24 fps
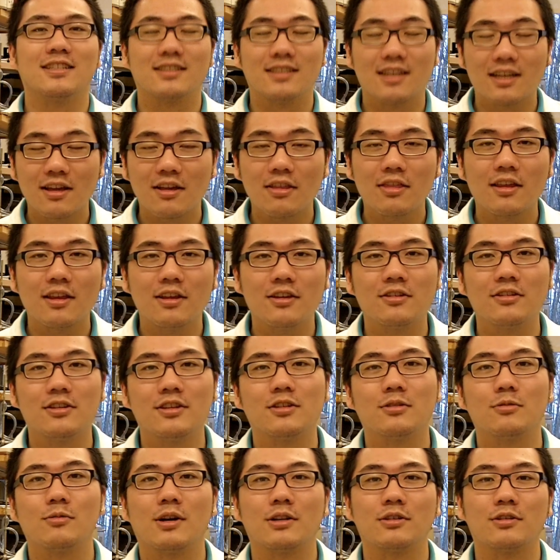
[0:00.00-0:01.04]
second thing you need
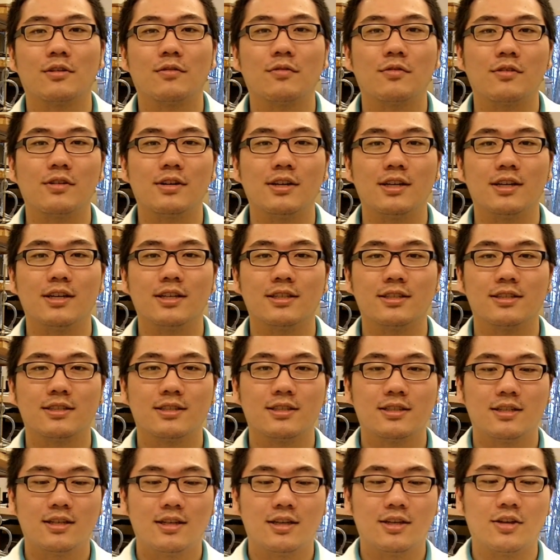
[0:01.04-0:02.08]
to watch out for is
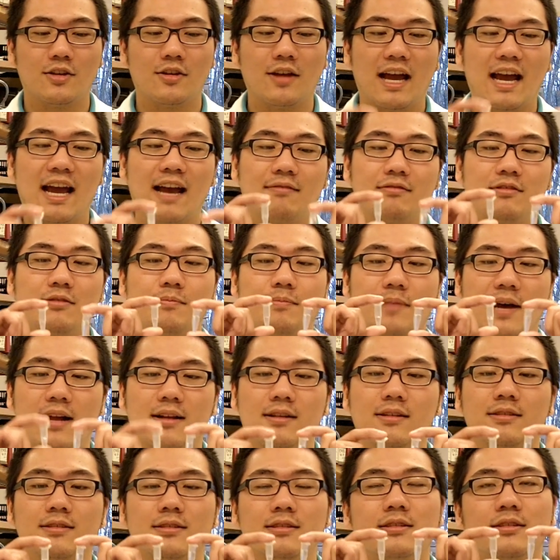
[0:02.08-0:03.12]
you have to
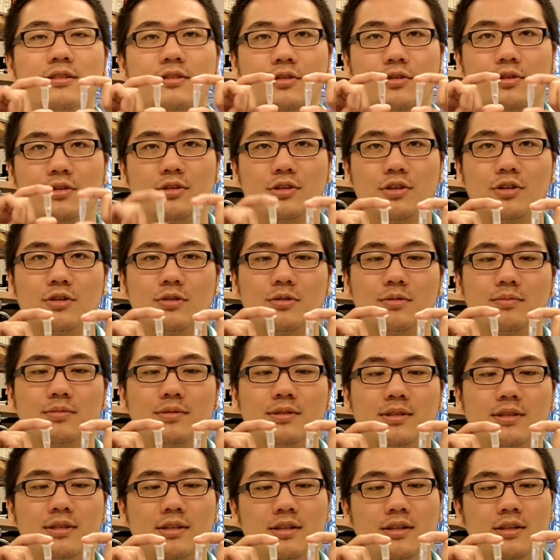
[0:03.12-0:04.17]
balance your tubes.